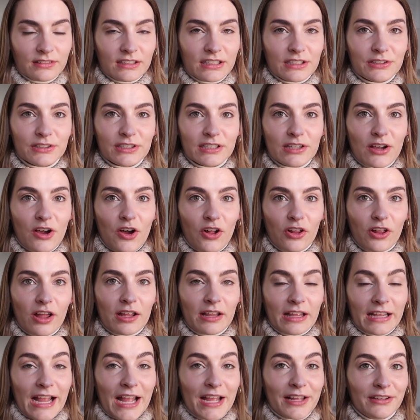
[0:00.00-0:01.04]
literally all,
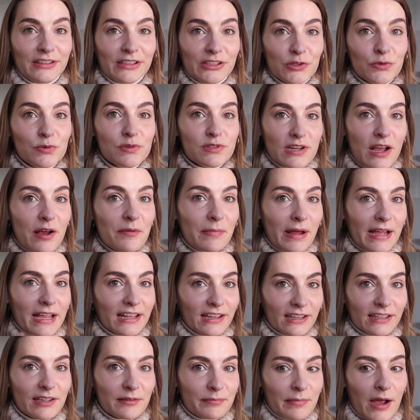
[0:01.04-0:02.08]
like I used up my
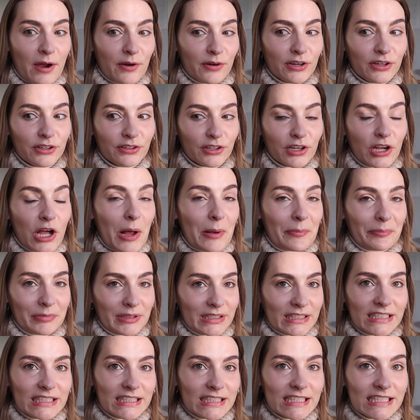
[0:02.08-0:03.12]
Ilia powder
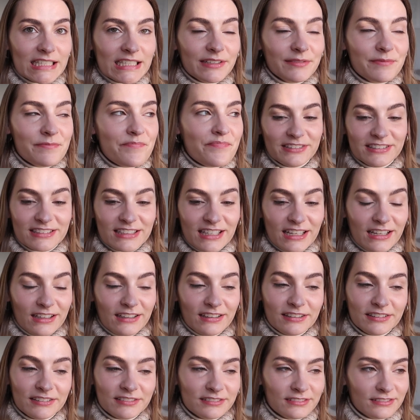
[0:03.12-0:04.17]
completely. was
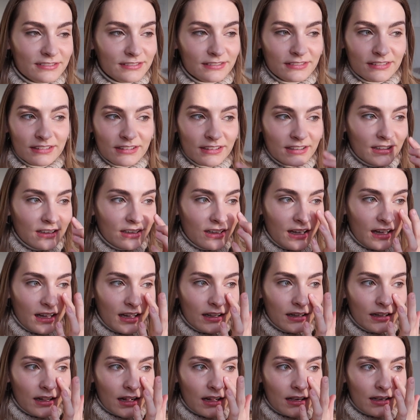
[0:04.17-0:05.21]
like,
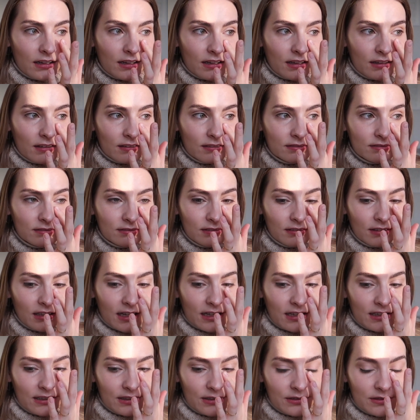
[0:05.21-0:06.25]
I gotta,
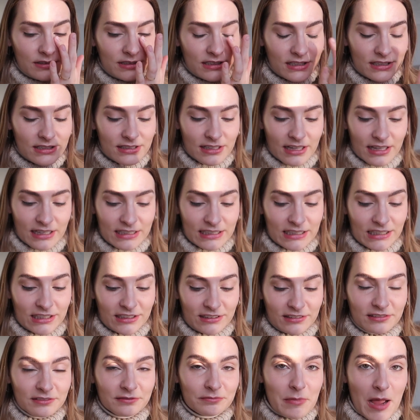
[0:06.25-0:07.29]
gotta use this. I
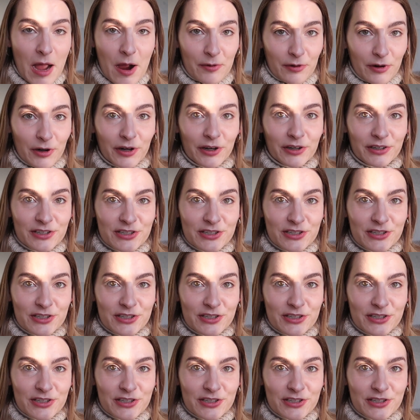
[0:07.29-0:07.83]
need powder,